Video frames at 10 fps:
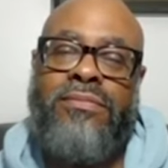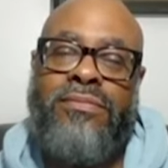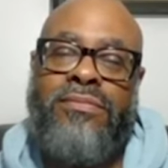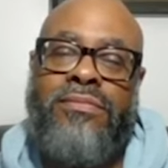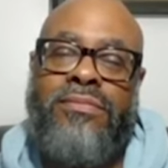
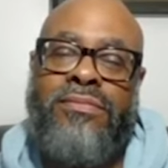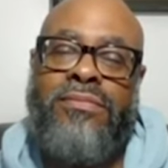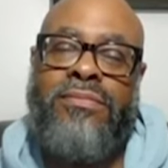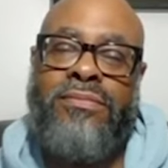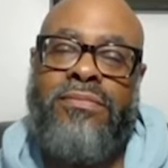
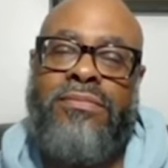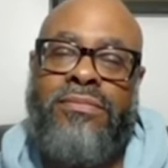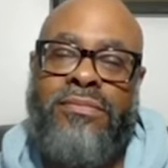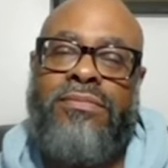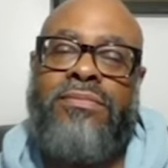
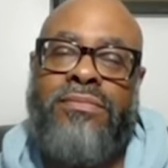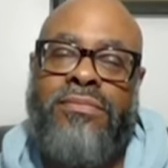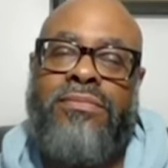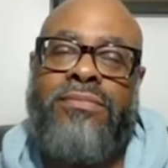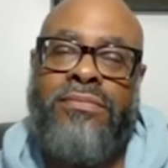
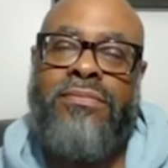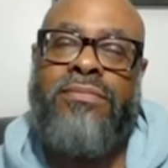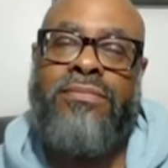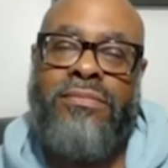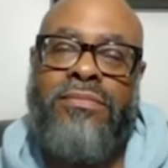
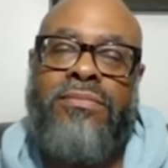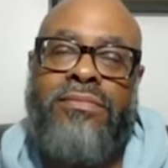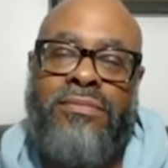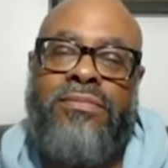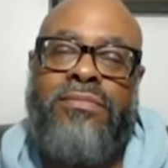
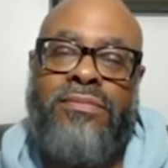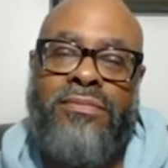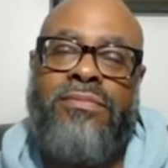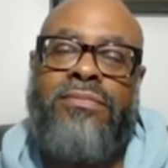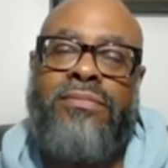This person isn't speaking.